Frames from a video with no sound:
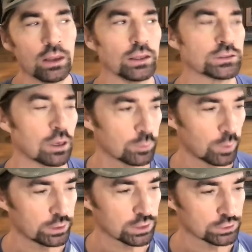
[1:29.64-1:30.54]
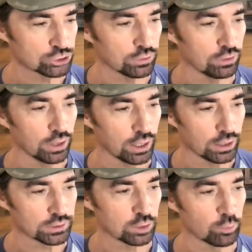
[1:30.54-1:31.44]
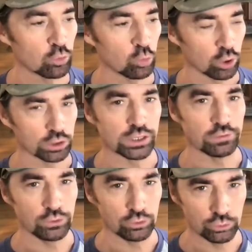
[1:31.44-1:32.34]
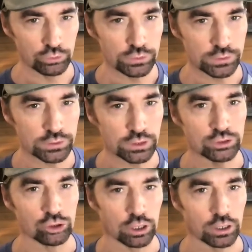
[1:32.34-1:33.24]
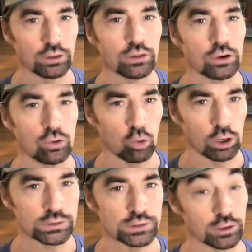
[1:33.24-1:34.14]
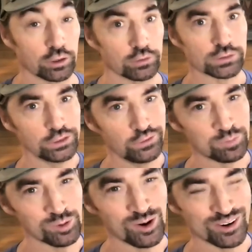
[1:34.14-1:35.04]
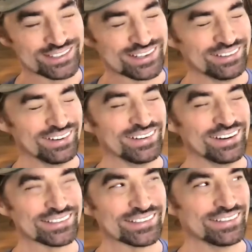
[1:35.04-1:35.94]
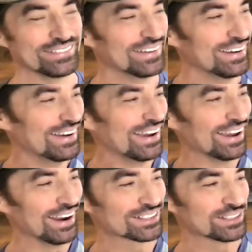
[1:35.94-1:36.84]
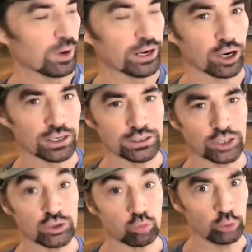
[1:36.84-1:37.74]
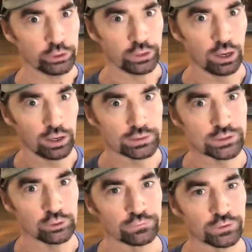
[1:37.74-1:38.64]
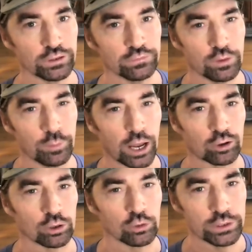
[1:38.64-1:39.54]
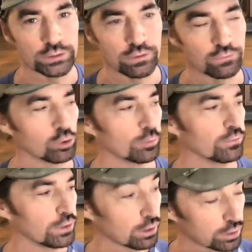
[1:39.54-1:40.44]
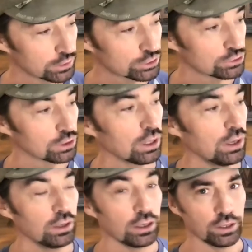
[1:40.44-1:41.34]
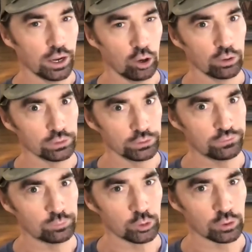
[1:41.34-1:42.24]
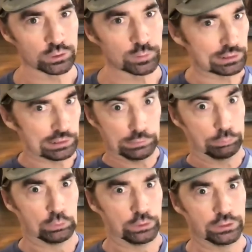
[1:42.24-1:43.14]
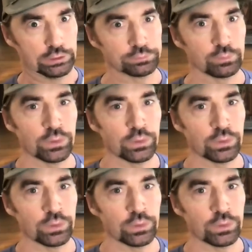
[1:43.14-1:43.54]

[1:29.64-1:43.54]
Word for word: it's come to my attention that some of the words i've used during the course sorry there's leaf blowers going on outside and actually my air conditioner is really hot so forgive the background noise in the form of the air conditioner and now the leaf blowers but i'm going to keep going here